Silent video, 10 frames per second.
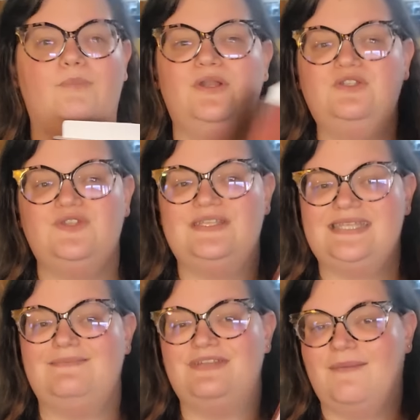But also at the
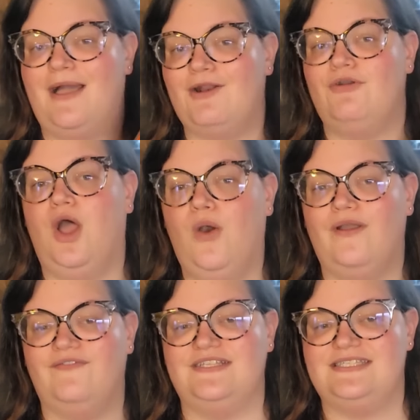same time, I don't know
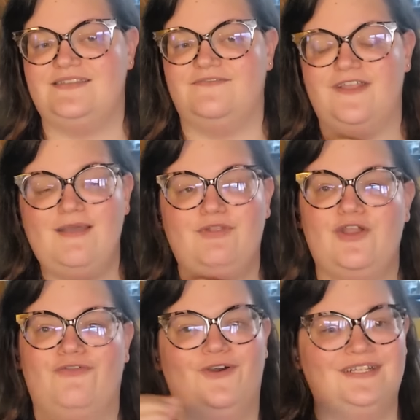if it's the family
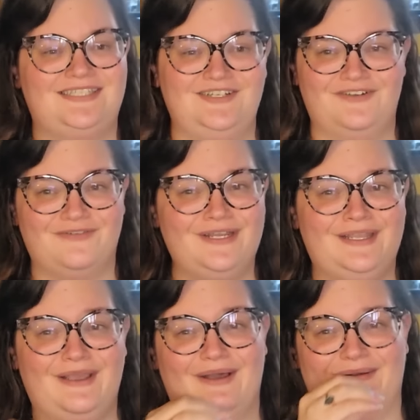of it's
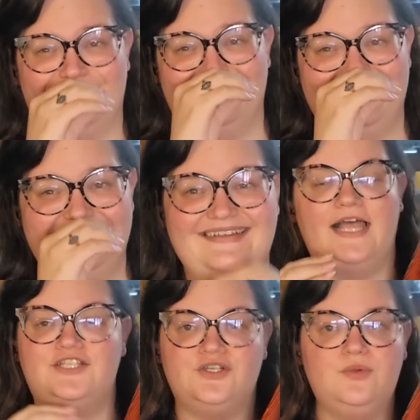Rico
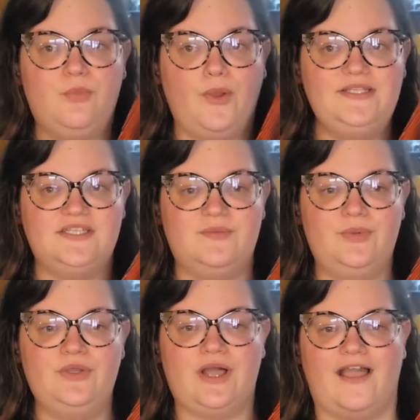at certain points in the
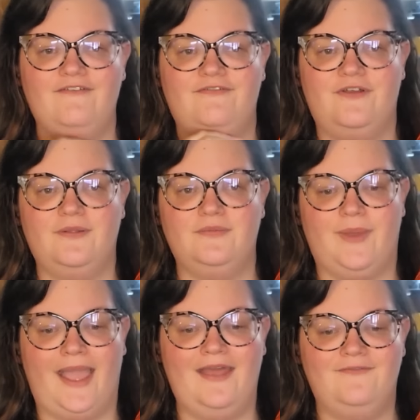book, I felt
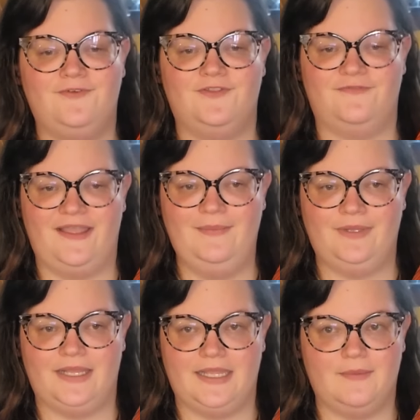bad for the
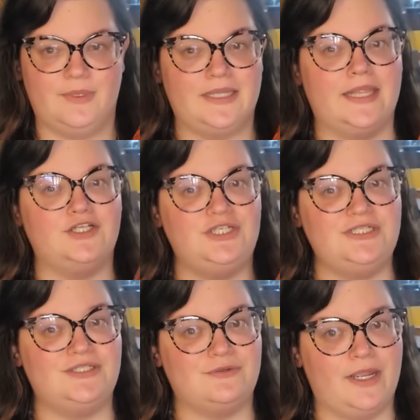family, being like,
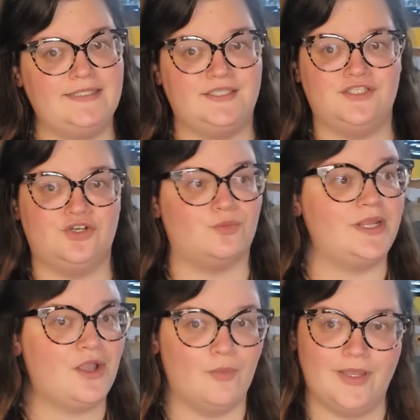Jesus Christ, this
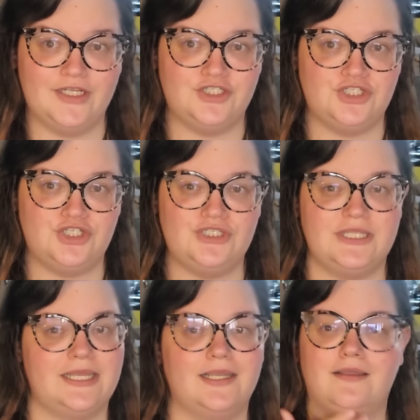Noriko bitch is just
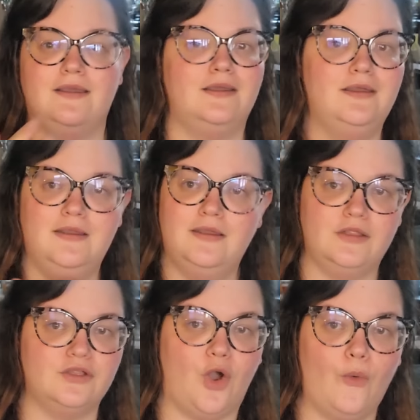like
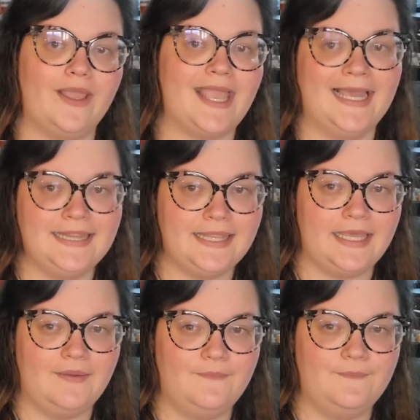going at
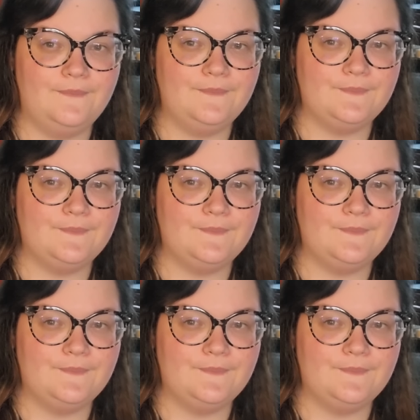them.